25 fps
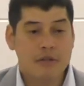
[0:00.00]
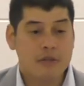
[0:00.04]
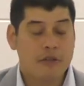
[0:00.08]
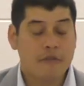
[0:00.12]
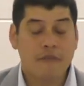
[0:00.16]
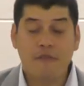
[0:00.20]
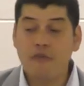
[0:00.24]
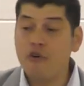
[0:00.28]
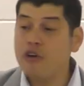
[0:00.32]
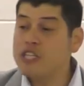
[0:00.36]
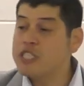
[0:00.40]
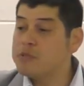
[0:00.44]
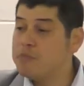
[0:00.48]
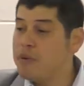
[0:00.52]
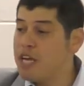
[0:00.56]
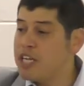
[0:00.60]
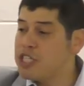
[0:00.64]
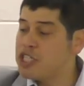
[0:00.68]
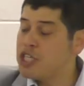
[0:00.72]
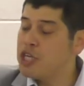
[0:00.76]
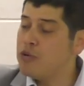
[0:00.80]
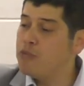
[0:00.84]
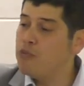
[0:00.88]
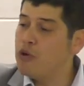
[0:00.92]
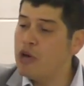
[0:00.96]
First
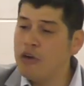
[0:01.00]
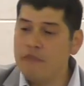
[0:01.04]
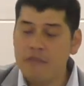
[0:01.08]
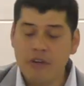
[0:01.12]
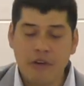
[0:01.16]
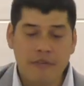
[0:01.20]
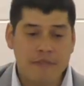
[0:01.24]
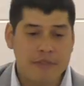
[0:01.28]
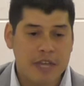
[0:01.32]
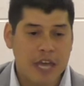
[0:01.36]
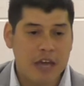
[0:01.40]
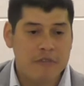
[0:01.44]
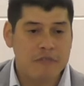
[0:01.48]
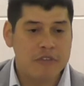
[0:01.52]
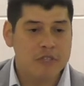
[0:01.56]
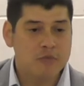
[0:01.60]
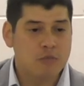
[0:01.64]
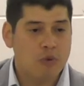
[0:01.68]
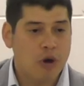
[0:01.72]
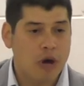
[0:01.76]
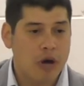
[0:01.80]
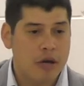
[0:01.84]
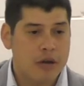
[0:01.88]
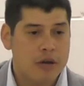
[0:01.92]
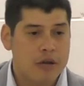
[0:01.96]
mention worthy of death is
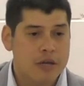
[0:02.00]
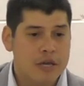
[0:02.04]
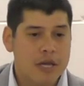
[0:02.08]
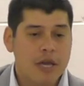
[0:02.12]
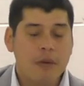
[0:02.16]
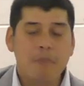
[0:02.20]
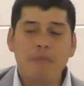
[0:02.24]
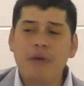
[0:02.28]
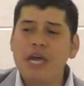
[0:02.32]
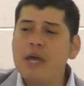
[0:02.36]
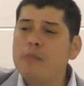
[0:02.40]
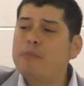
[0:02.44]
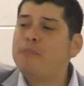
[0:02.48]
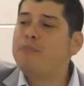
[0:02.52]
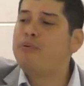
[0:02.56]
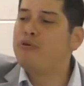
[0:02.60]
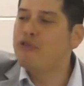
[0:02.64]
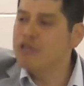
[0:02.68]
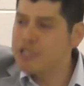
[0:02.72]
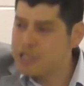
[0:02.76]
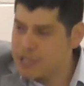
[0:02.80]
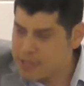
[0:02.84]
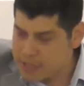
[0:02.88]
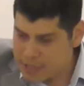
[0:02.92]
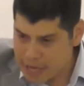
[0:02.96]
what? Being
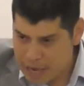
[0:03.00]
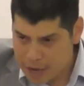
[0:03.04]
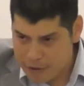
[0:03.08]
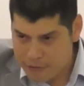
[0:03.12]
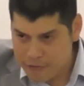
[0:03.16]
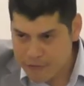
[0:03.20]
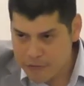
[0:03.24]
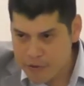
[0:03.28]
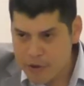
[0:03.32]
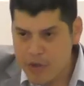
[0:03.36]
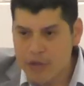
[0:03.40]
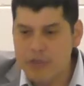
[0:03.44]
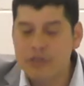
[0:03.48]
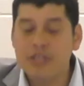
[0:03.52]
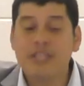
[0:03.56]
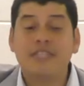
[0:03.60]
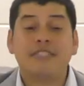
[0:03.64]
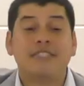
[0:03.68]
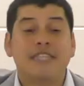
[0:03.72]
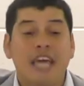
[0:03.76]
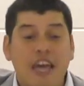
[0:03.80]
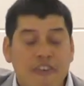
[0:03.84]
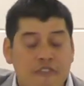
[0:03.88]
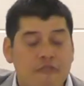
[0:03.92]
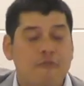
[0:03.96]
put to death. The
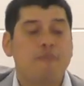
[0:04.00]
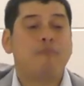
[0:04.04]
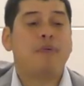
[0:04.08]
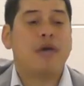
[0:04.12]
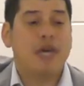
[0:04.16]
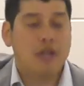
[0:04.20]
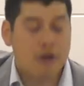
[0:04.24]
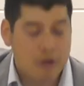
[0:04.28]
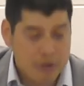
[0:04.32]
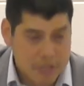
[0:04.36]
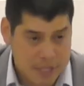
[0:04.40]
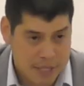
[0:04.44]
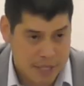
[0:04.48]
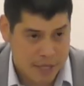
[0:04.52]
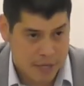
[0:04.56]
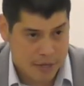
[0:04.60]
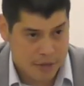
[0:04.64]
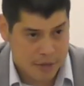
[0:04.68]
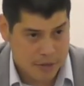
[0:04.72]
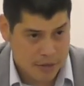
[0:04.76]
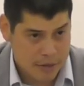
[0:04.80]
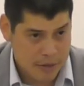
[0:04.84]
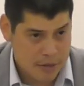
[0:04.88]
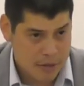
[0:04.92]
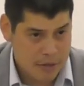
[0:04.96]
death penalty.
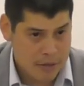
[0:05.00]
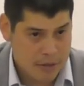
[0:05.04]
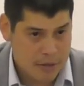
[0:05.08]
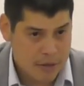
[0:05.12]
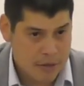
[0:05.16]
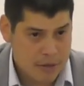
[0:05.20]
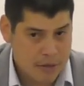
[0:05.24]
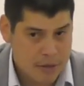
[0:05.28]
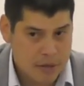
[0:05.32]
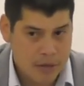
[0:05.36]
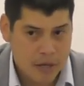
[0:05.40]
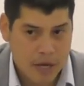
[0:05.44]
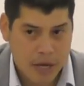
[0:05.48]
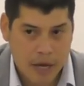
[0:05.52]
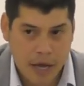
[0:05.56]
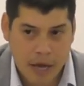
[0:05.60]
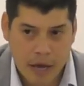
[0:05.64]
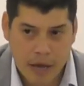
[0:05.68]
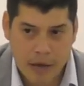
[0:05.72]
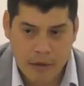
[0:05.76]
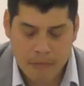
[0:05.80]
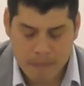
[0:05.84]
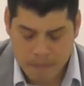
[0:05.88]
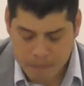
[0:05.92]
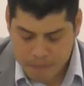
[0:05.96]

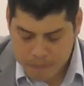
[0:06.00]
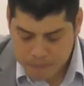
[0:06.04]
Okay?